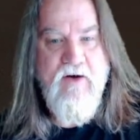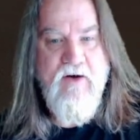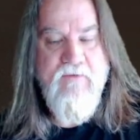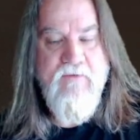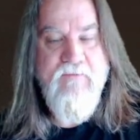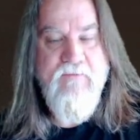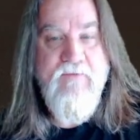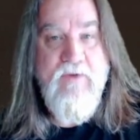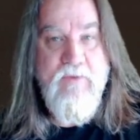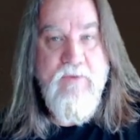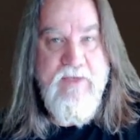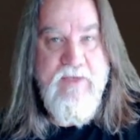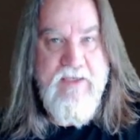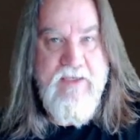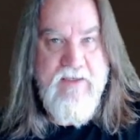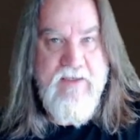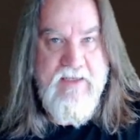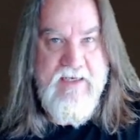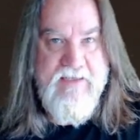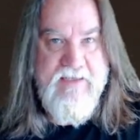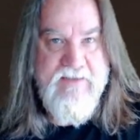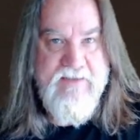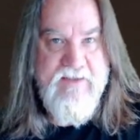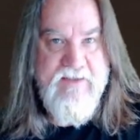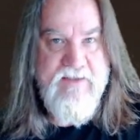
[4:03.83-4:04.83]
viewing
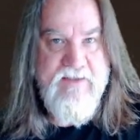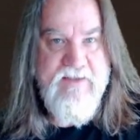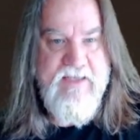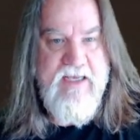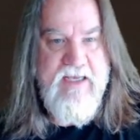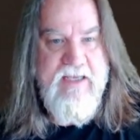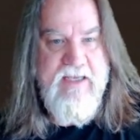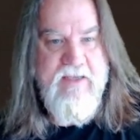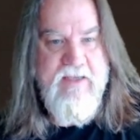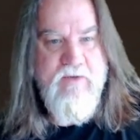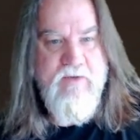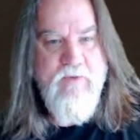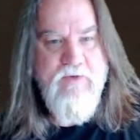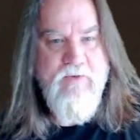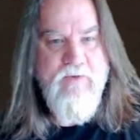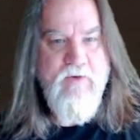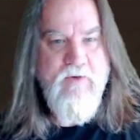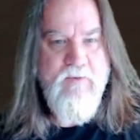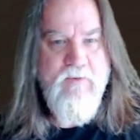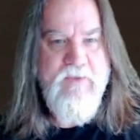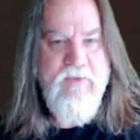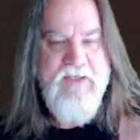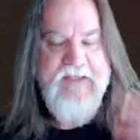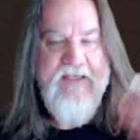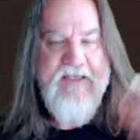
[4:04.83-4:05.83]
glasses that you would
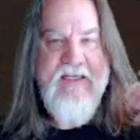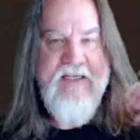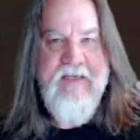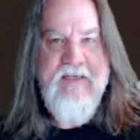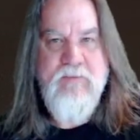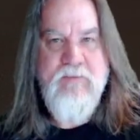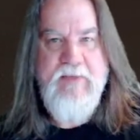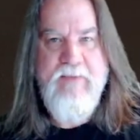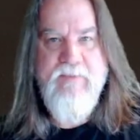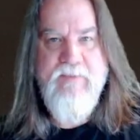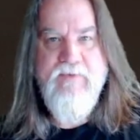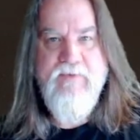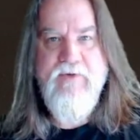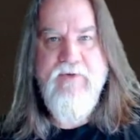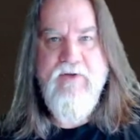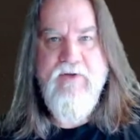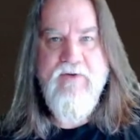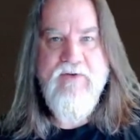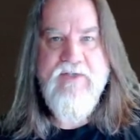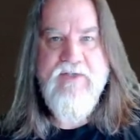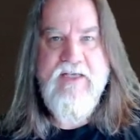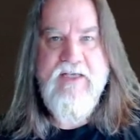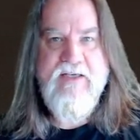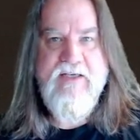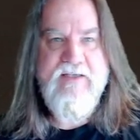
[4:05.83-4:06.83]
normally see people
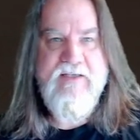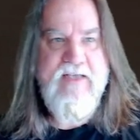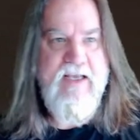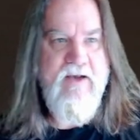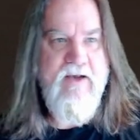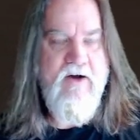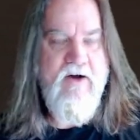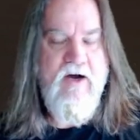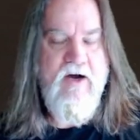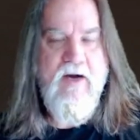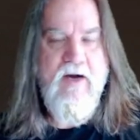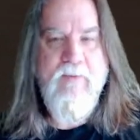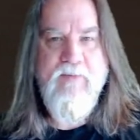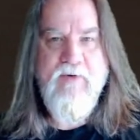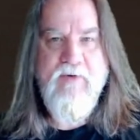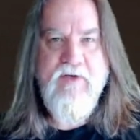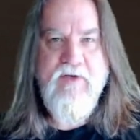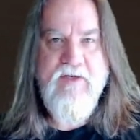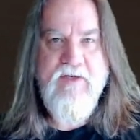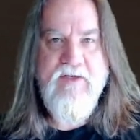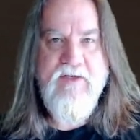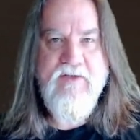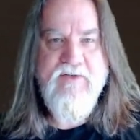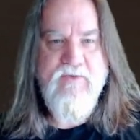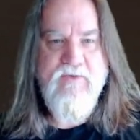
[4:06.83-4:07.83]
use at, say,
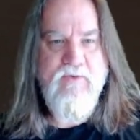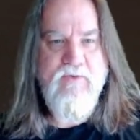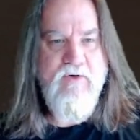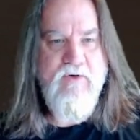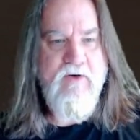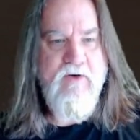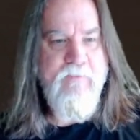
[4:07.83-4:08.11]
operas or